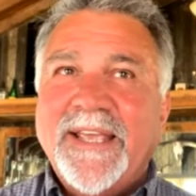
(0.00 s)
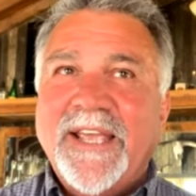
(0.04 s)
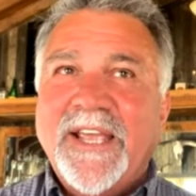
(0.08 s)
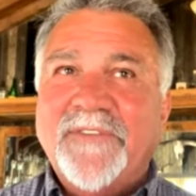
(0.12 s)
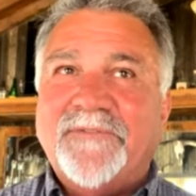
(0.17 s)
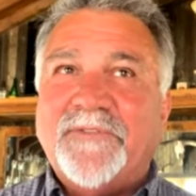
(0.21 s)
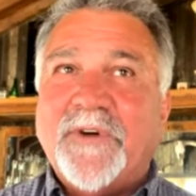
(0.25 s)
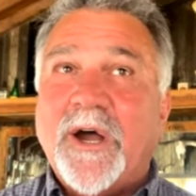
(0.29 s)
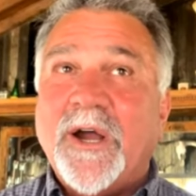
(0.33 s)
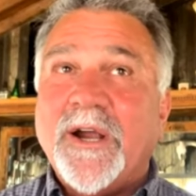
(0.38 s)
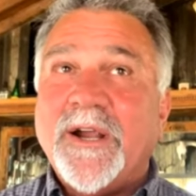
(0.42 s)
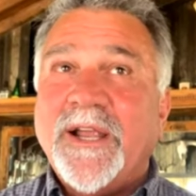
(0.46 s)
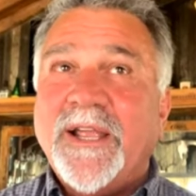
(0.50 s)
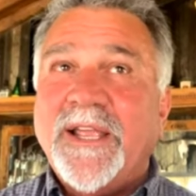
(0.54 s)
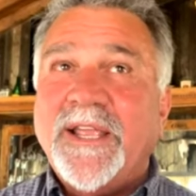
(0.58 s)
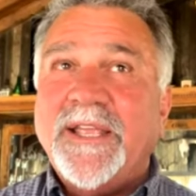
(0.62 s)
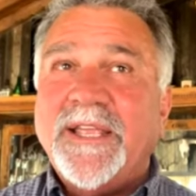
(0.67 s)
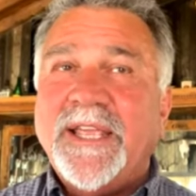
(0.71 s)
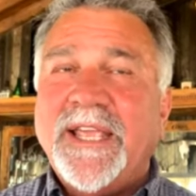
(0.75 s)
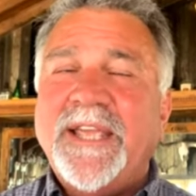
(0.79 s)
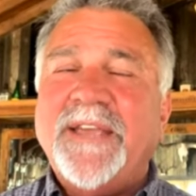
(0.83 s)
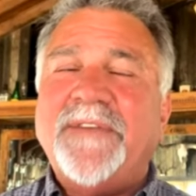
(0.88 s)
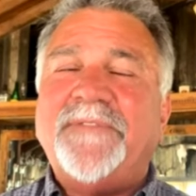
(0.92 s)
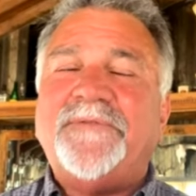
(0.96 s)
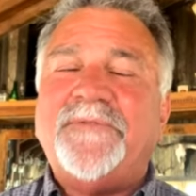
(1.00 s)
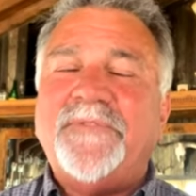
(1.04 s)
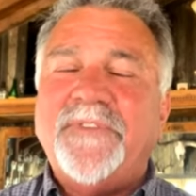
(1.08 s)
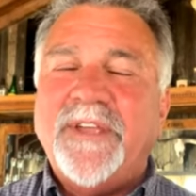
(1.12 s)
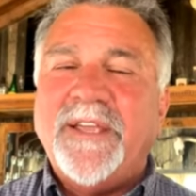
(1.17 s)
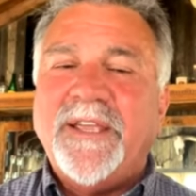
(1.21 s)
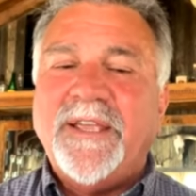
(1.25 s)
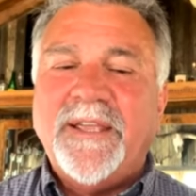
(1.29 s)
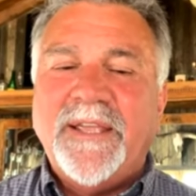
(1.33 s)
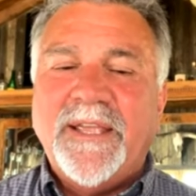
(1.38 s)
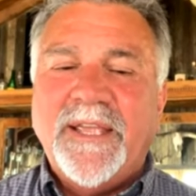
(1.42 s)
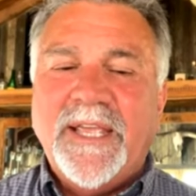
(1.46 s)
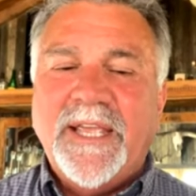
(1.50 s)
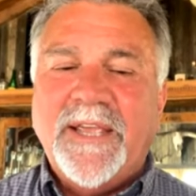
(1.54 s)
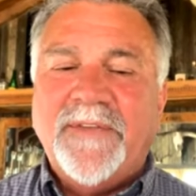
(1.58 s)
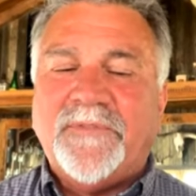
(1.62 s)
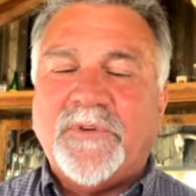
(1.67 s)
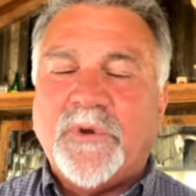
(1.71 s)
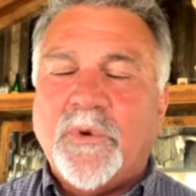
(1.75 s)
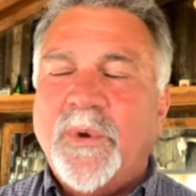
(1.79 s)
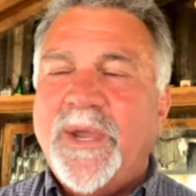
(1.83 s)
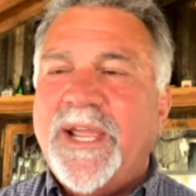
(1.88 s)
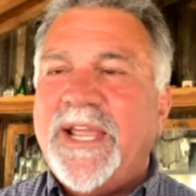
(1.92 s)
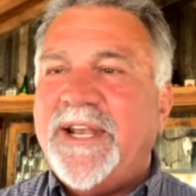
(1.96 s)
if our if
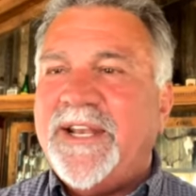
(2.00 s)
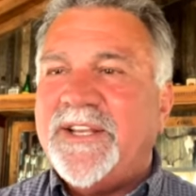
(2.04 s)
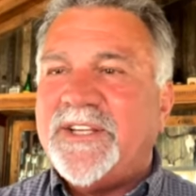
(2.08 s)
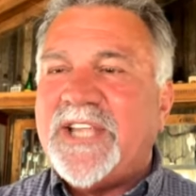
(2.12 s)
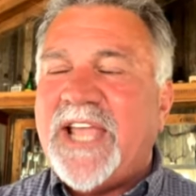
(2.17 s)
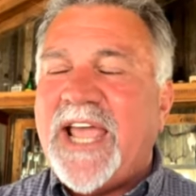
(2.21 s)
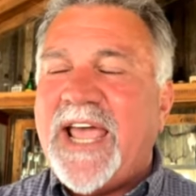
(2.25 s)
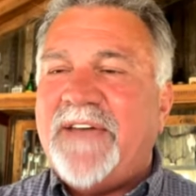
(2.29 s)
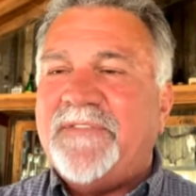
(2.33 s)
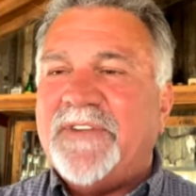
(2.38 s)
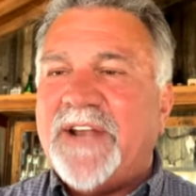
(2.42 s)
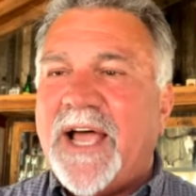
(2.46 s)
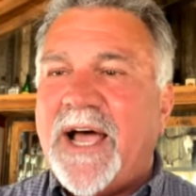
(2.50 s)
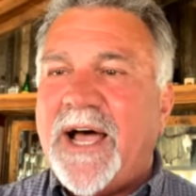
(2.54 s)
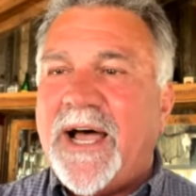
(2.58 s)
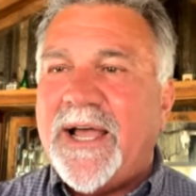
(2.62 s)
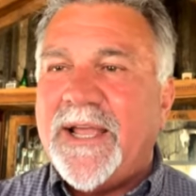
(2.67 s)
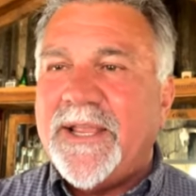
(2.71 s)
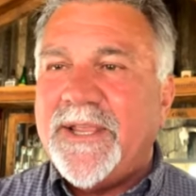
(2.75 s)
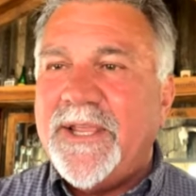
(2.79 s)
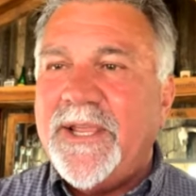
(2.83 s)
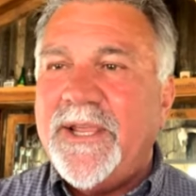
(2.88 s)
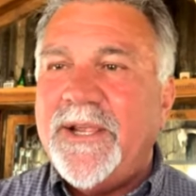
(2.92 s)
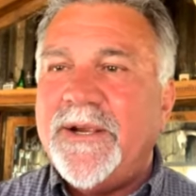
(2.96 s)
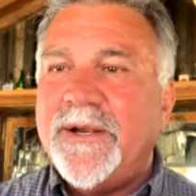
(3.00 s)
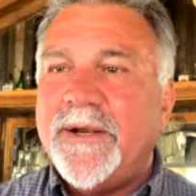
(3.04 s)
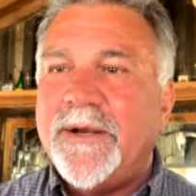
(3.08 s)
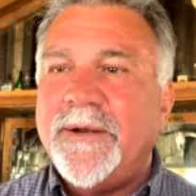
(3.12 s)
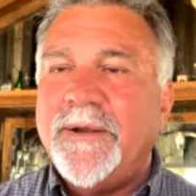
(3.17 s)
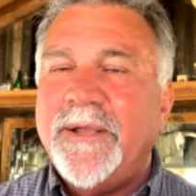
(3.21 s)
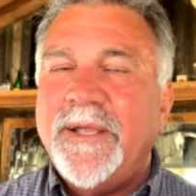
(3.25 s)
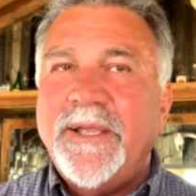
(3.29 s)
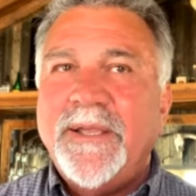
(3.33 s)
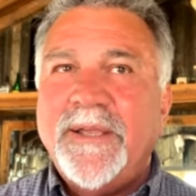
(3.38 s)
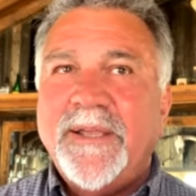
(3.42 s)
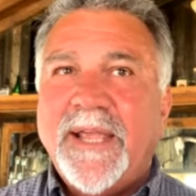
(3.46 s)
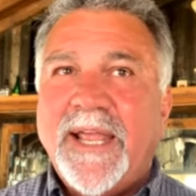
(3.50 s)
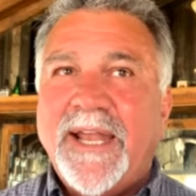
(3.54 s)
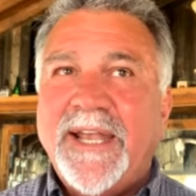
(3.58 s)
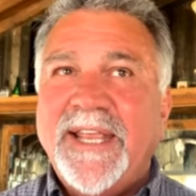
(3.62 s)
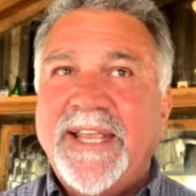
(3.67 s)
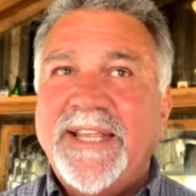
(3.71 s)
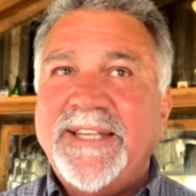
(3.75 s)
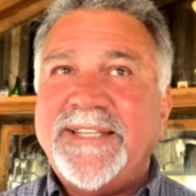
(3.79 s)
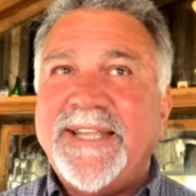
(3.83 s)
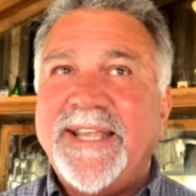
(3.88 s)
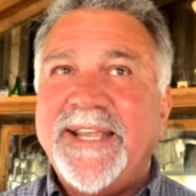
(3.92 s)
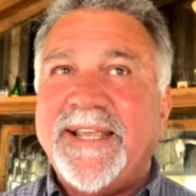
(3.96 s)
if Quinn is having a hot year and
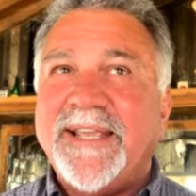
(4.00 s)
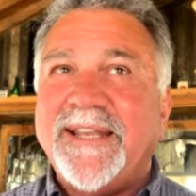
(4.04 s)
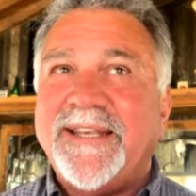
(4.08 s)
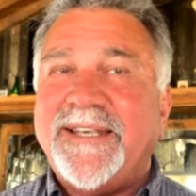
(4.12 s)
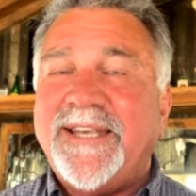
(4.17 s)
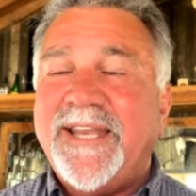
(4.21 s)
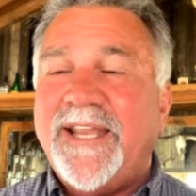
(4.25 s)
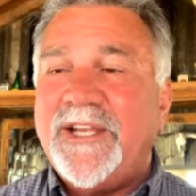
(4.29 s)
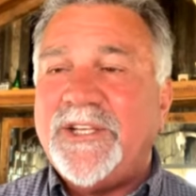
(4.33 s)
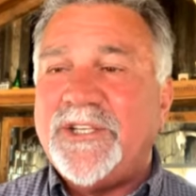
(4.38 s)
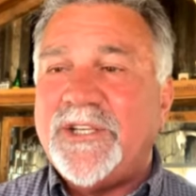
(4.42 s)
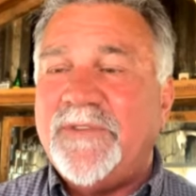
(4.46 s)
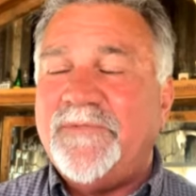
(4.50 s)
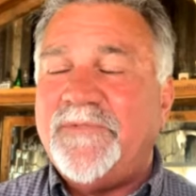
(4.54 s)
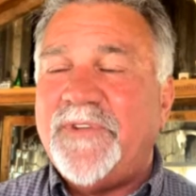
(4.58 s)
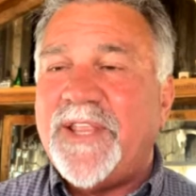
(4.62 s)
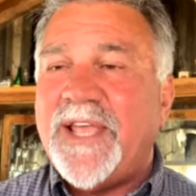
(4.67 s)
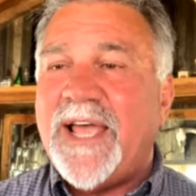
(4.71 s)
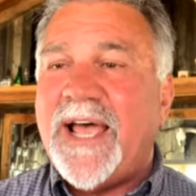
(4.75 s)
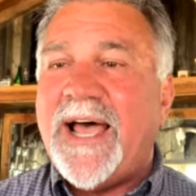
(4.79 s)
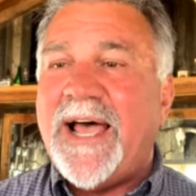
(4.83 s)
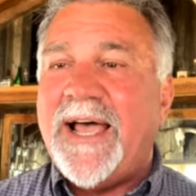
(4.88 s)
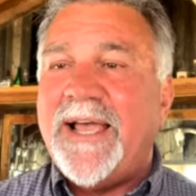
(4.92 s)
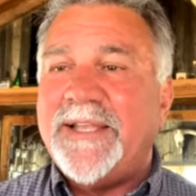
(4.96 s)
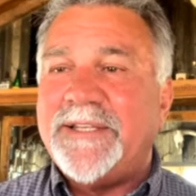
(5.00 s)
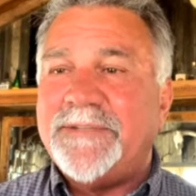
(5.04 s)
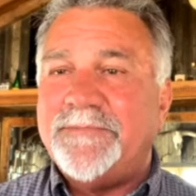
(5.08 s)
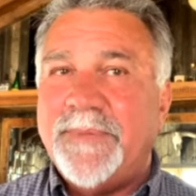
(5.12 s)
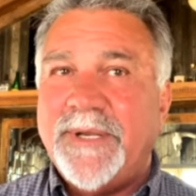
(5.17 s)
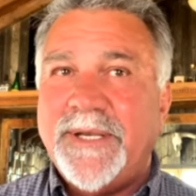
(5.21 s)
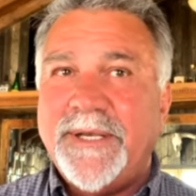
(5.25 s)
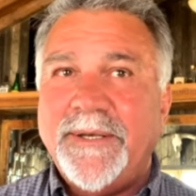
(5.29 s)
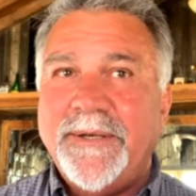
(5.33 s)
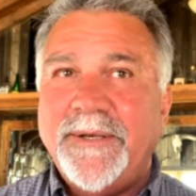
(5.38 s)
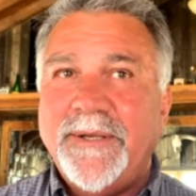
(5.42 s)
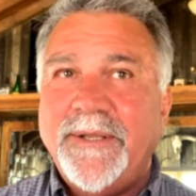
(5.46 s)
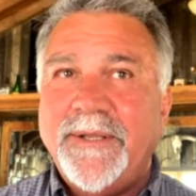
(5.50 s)
he's in contention for the Heisman,